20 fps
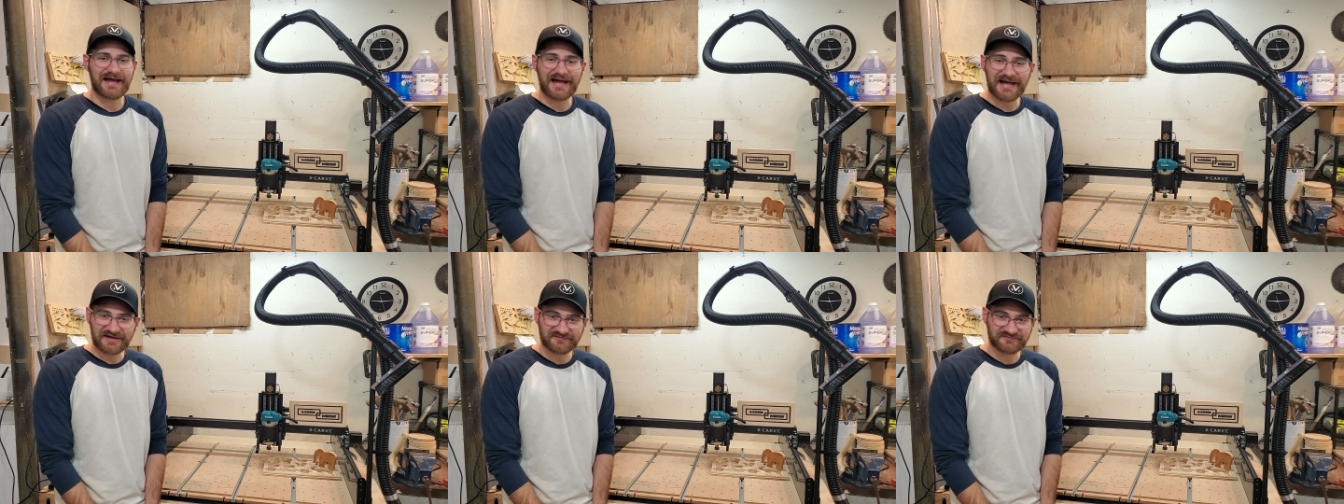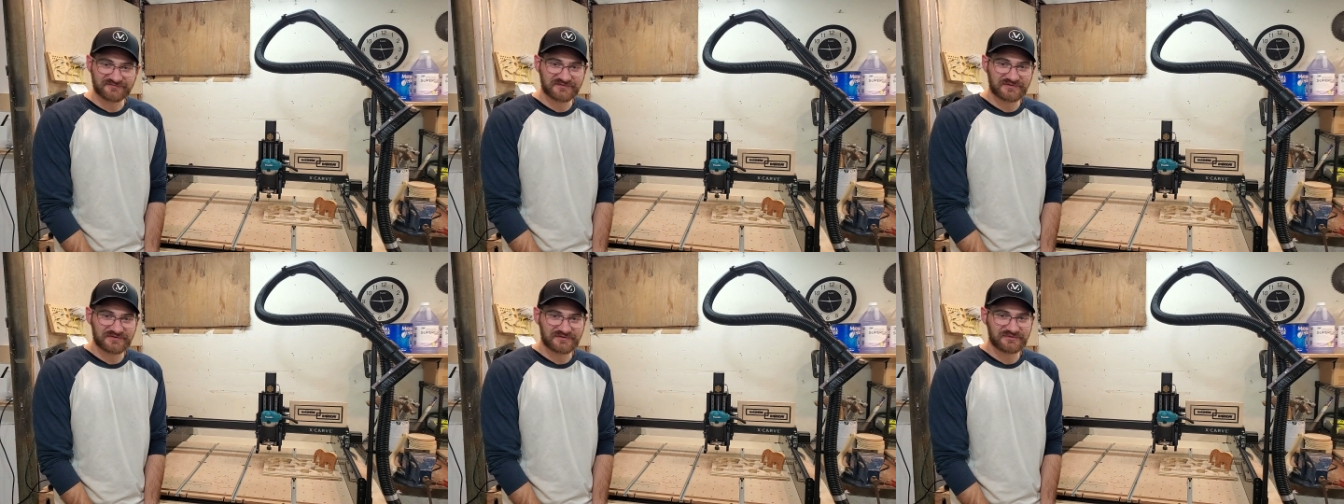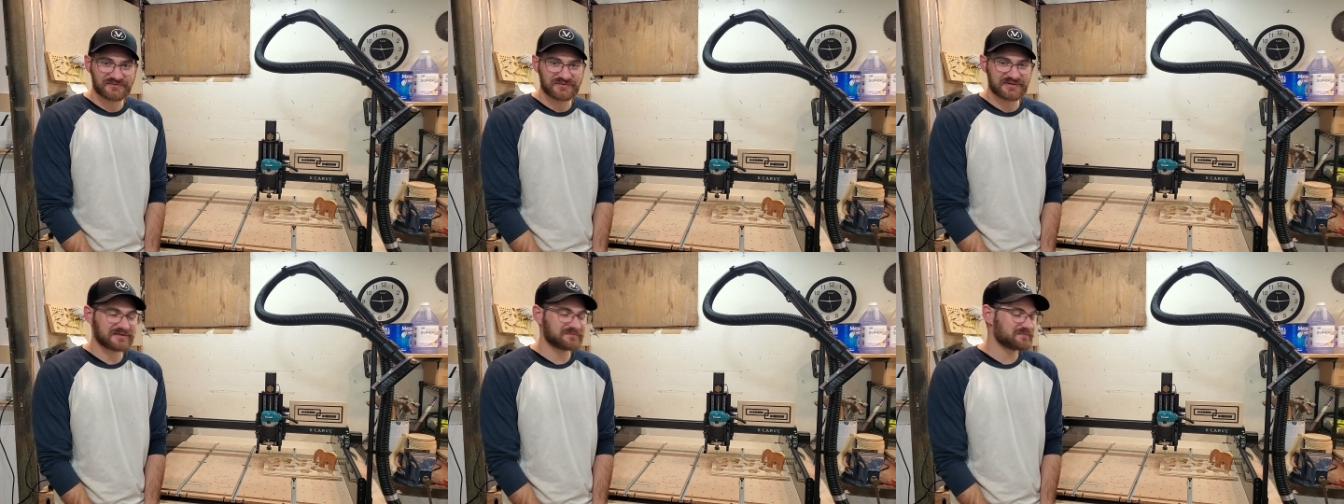
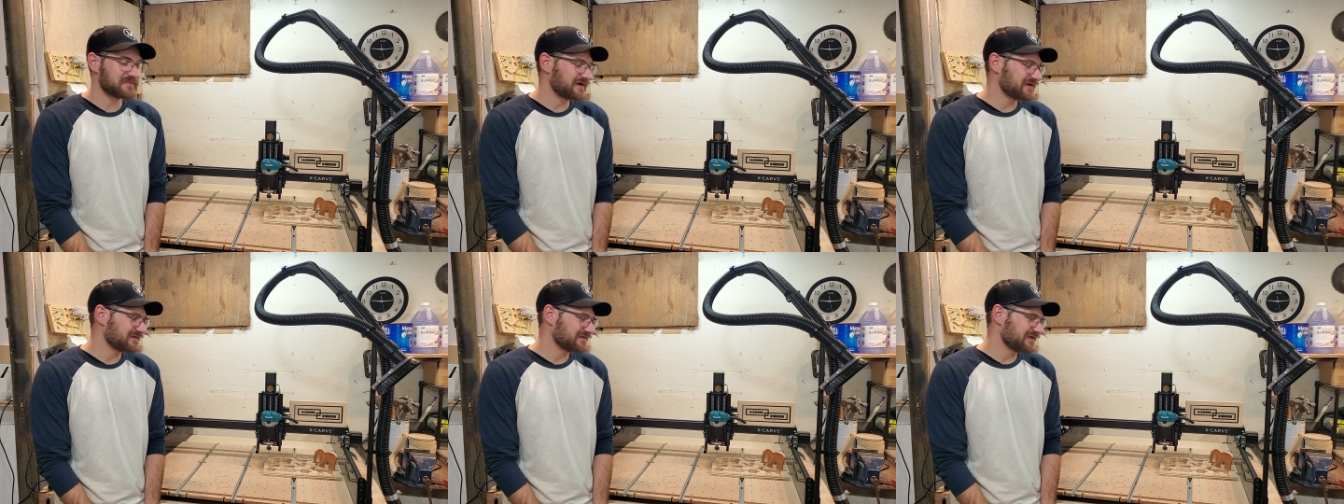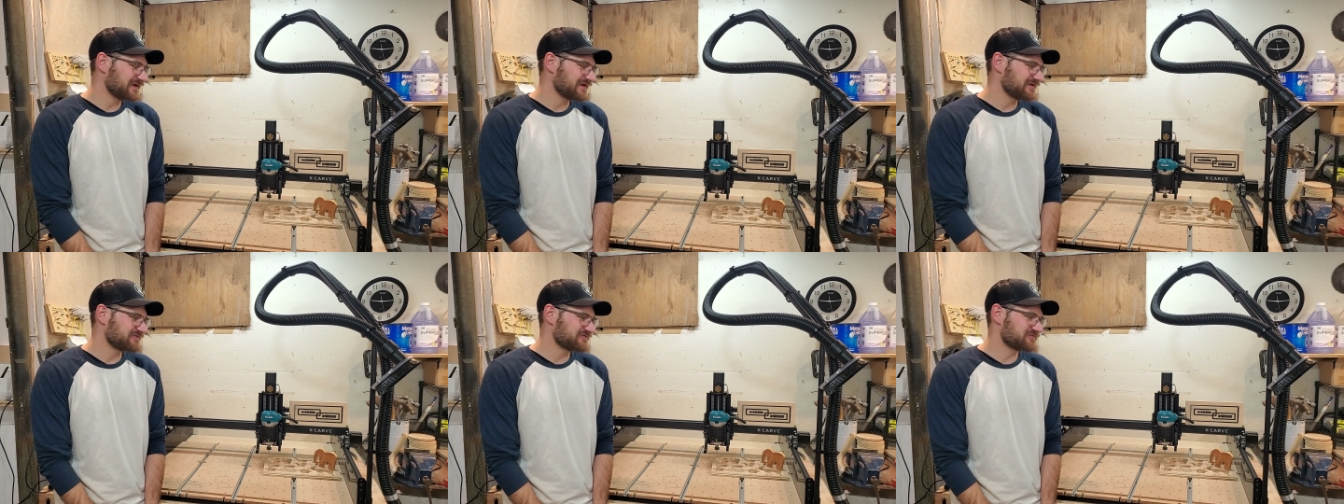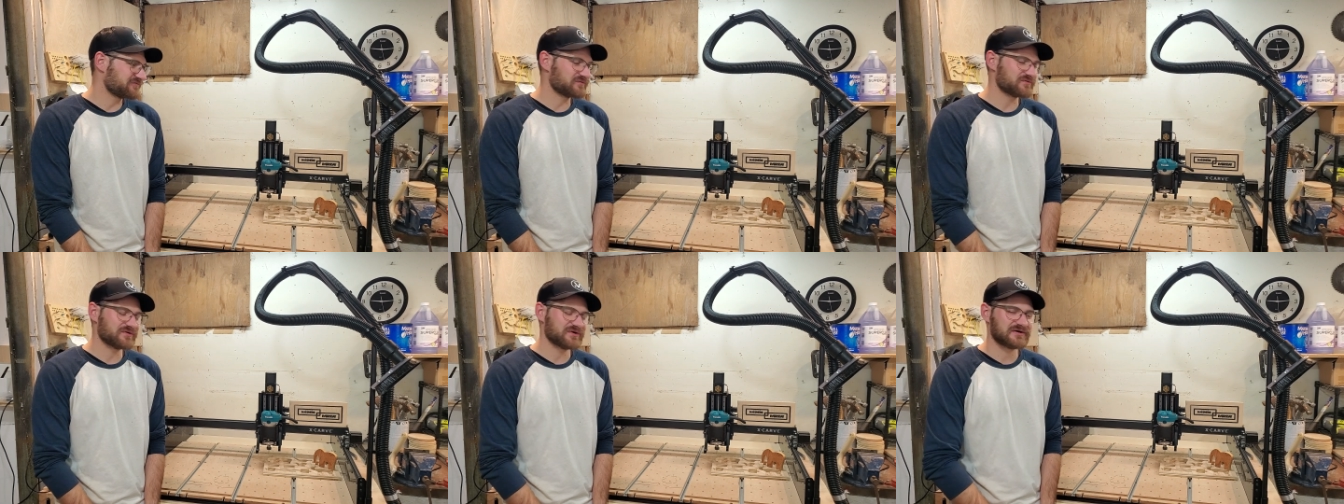avenue in my life
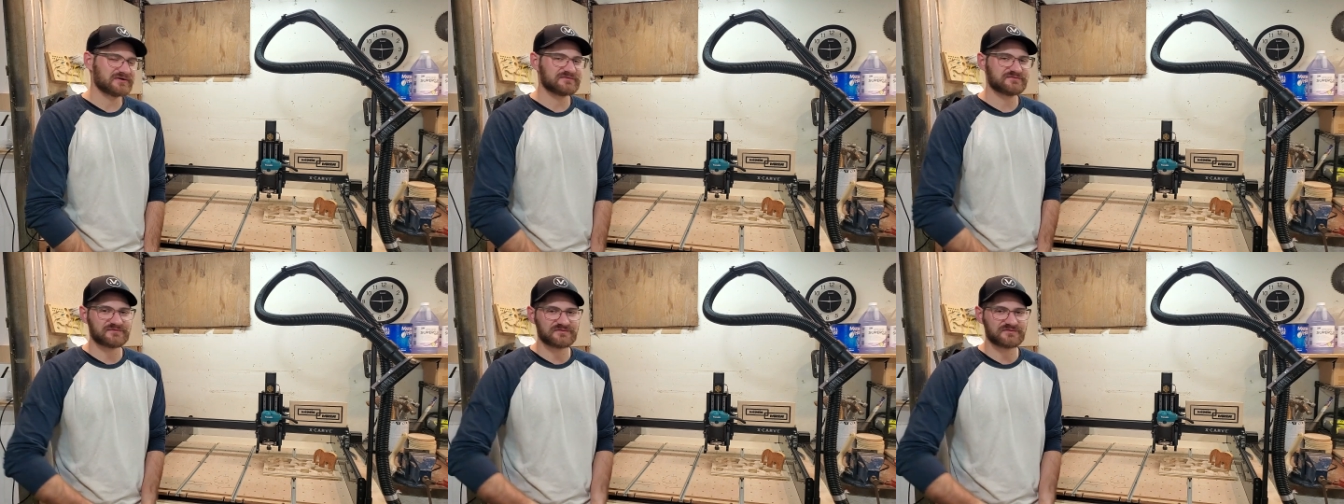for,